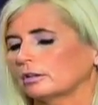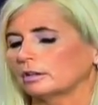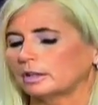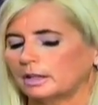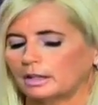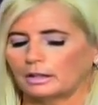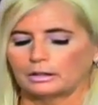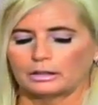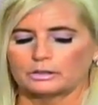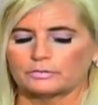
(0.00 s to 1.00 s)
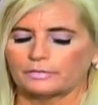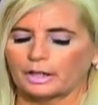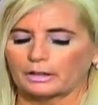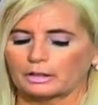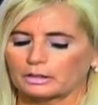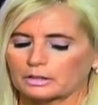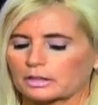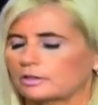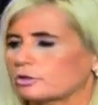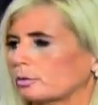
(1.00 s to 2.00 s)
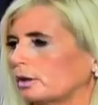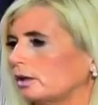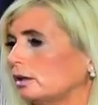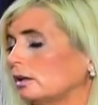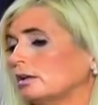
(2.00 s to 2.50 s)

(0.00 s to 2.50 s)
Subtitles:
They're looking at the fact that this country,